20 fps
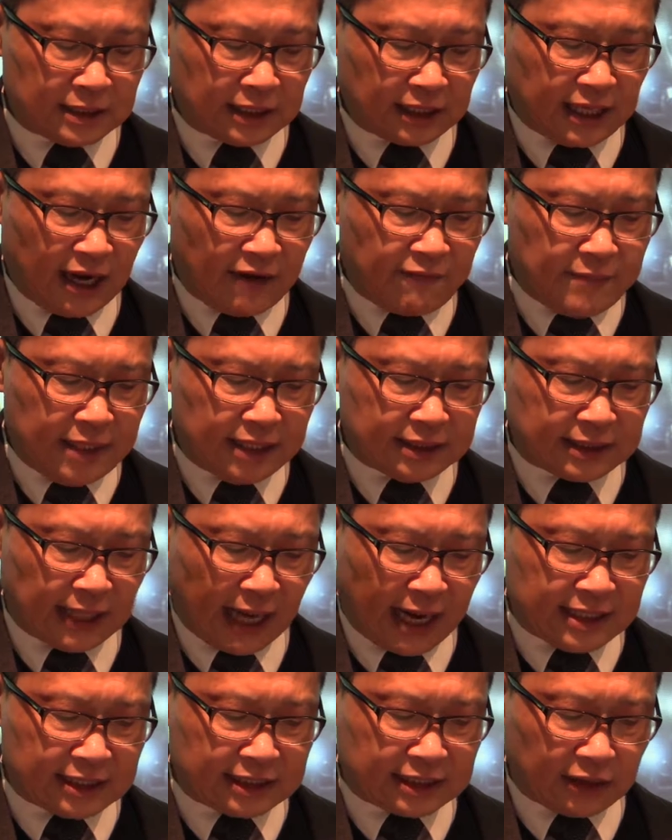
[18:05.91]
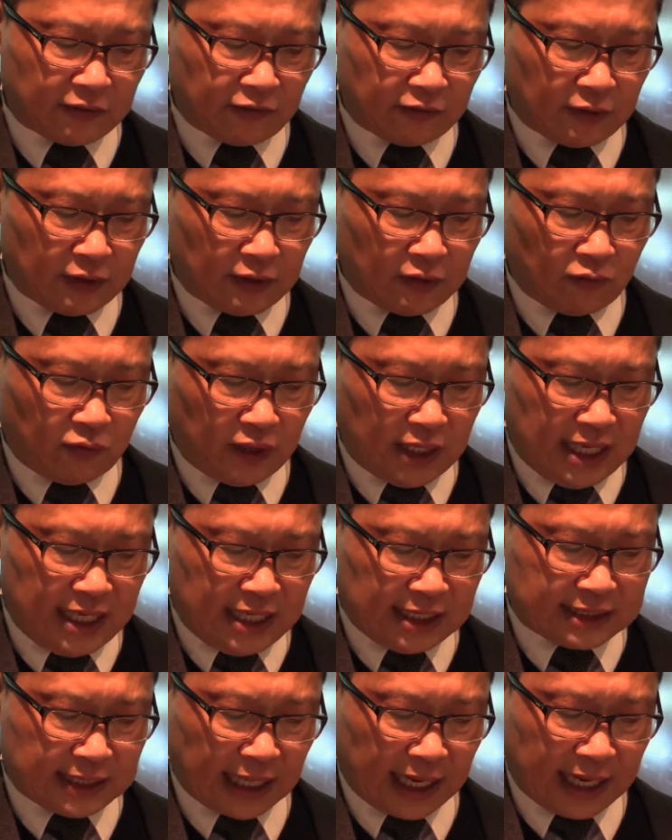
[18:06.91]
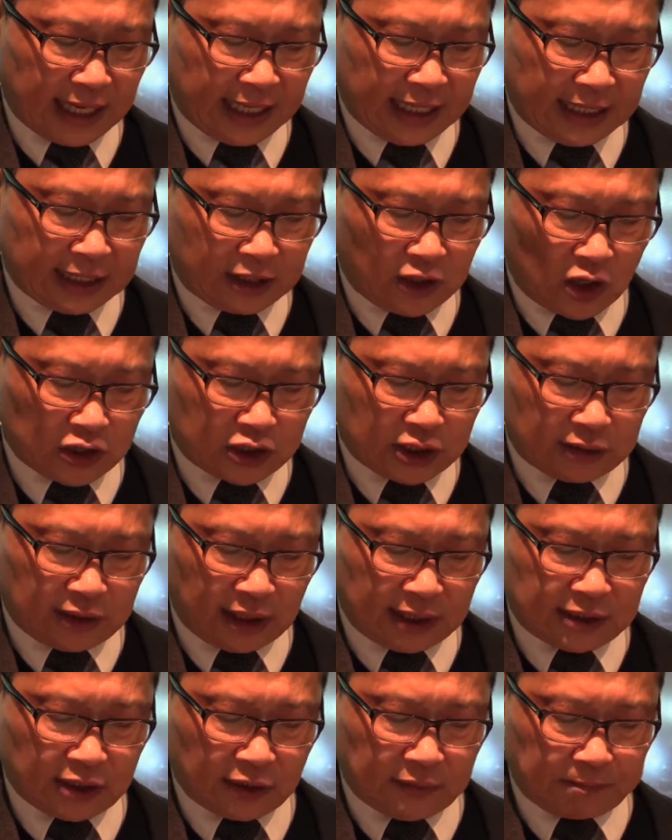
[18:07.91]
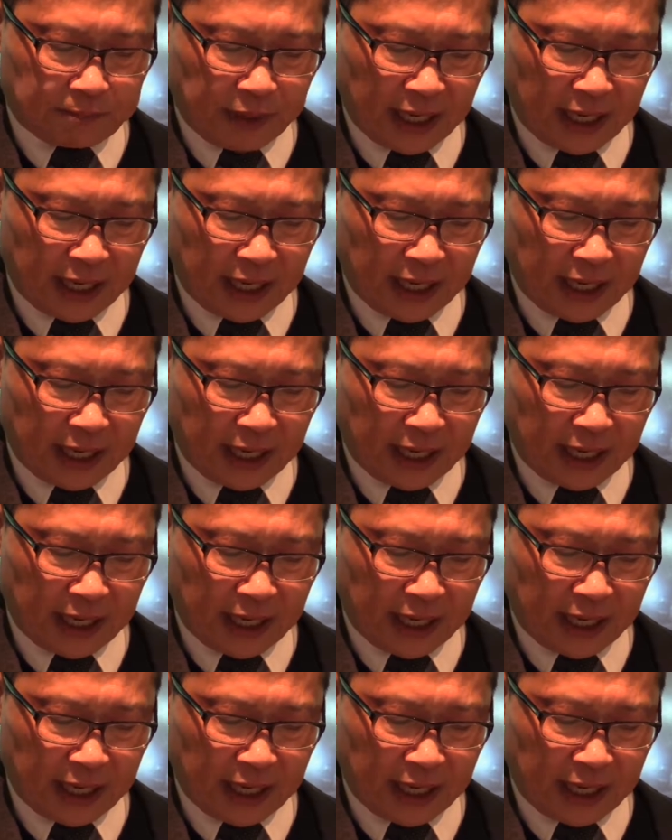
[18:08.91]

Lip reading: The government then released a consultation